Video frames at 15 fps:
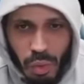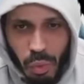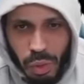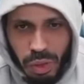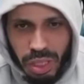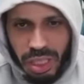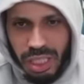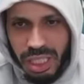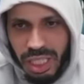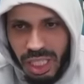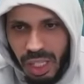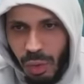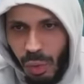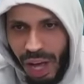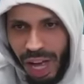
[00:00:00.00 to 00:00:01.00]
We'll
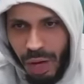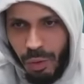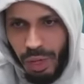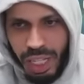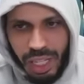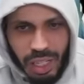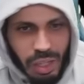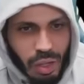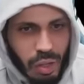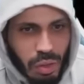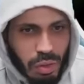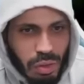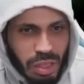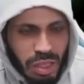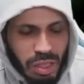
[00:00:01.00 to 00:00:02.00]
see how it
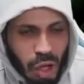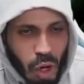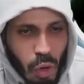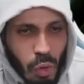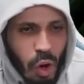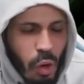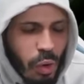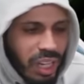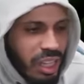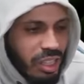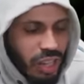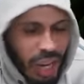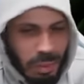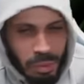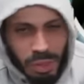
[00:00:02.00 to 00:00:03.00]
goes. No? Oh,
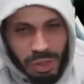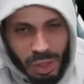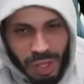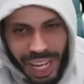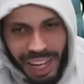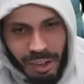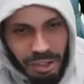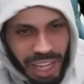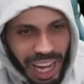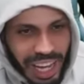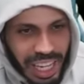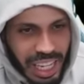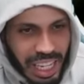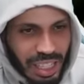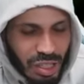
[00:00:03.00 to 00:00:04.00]
another emerald. Okay,
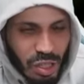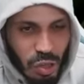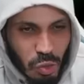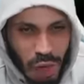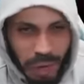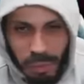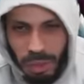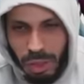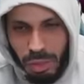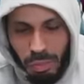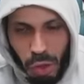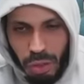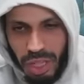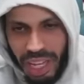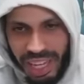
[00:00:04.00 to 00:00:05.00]
okay. 2 emeralds,
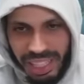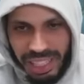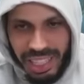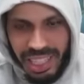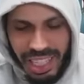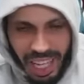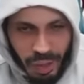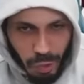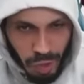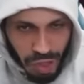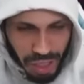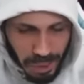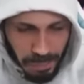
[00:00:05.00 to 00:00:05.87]
both Anthony Edwards.